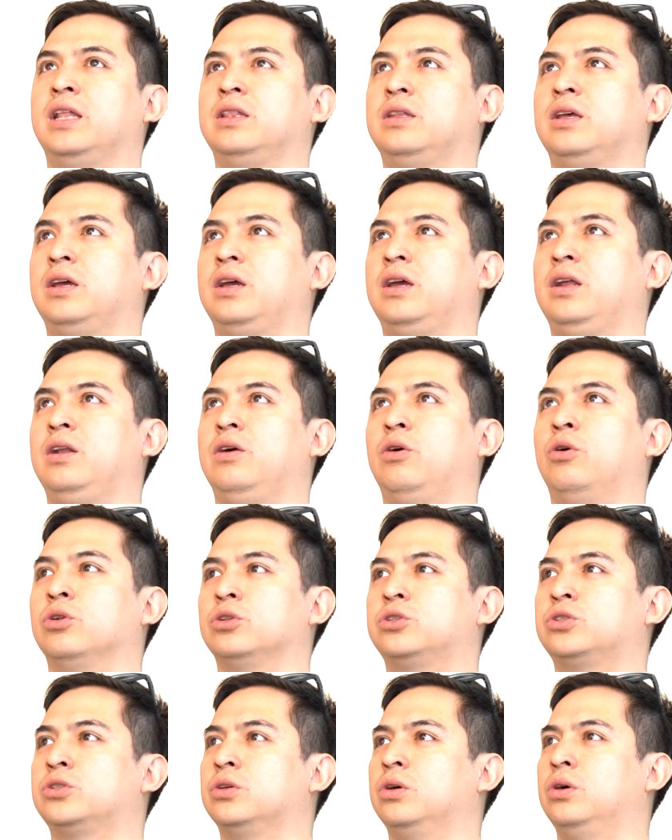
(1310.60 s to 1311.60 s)
And then
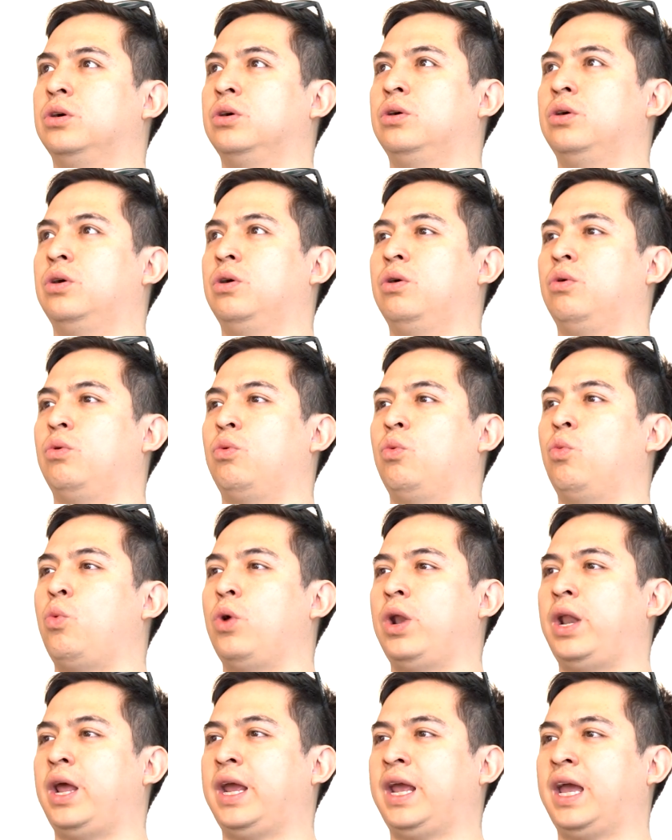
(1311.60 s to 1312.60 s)
also
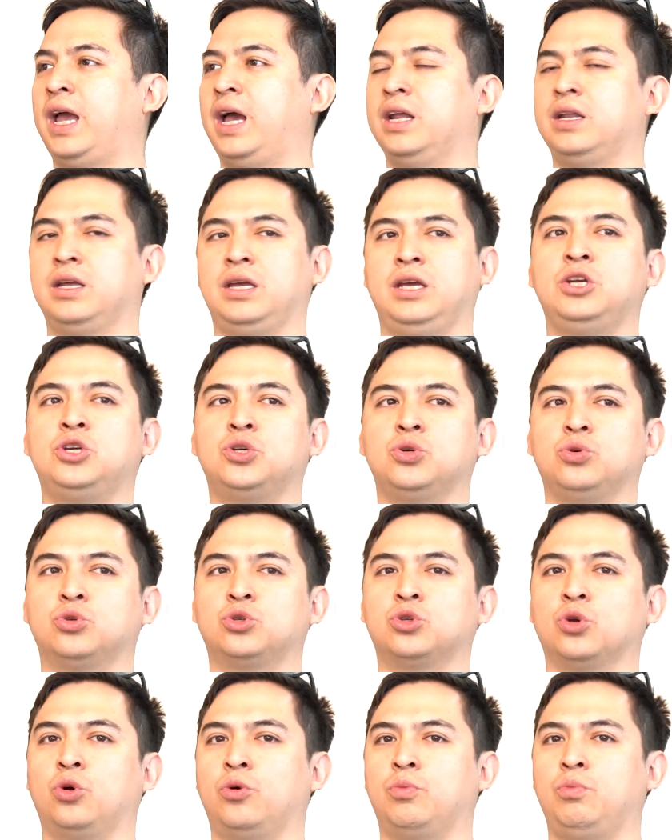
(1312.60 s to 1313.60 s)
when I had
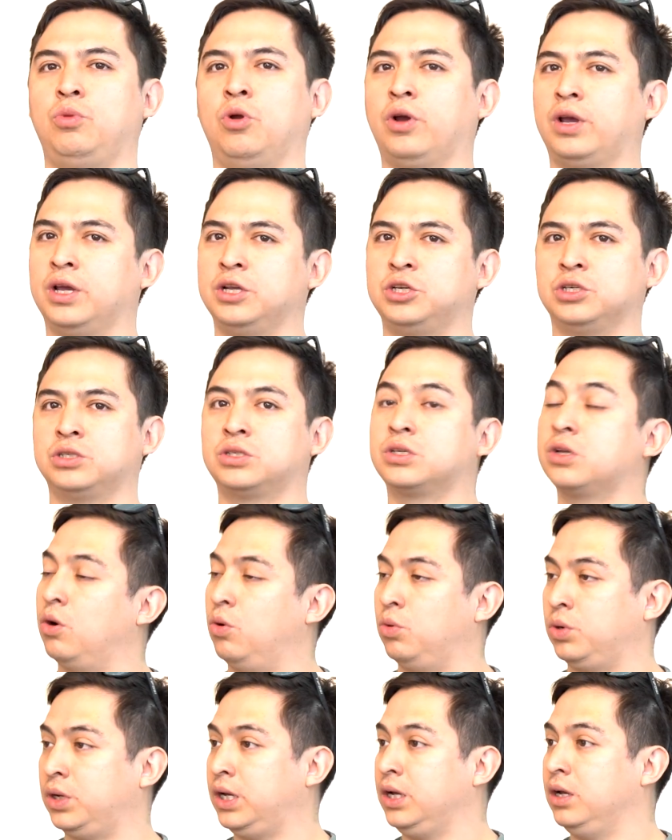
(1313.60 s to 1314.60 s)
issues or blockages
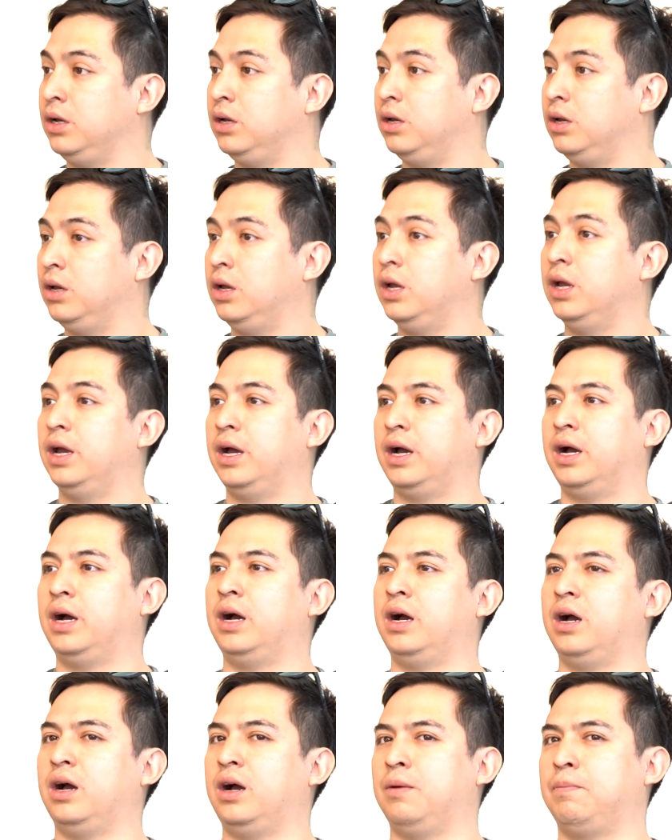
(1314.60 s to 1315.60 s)
coding,
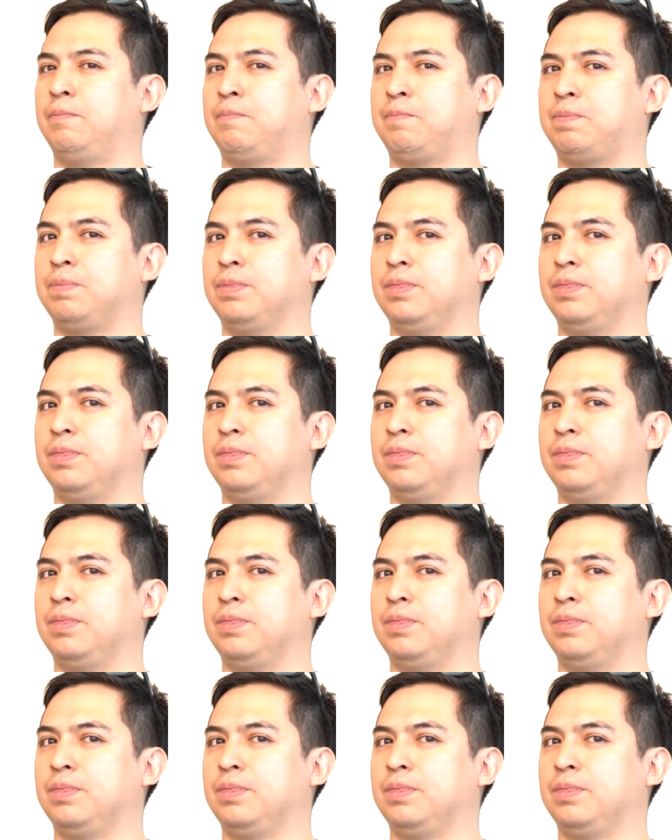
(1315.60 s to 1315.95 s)
I